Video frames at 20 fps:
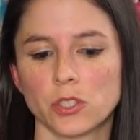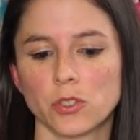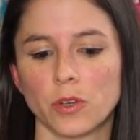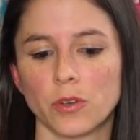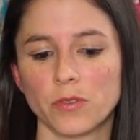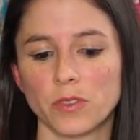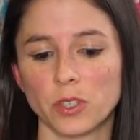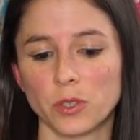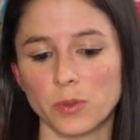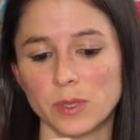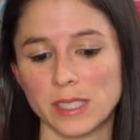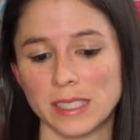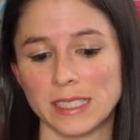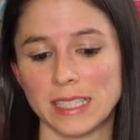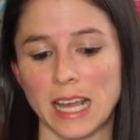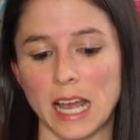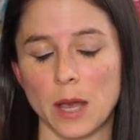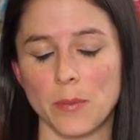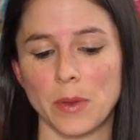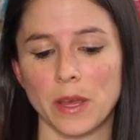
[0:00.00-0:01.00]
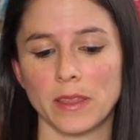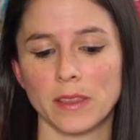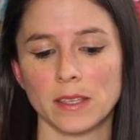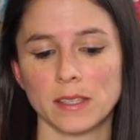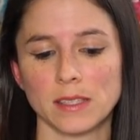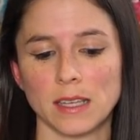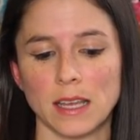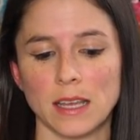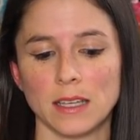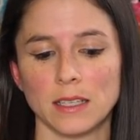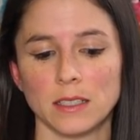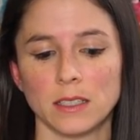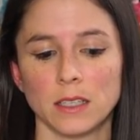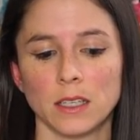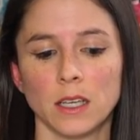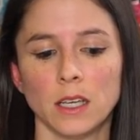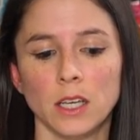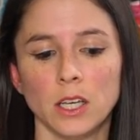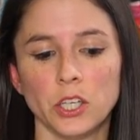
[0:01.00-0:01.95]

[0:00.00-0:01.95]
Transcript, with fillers: So if there was a tab on this end,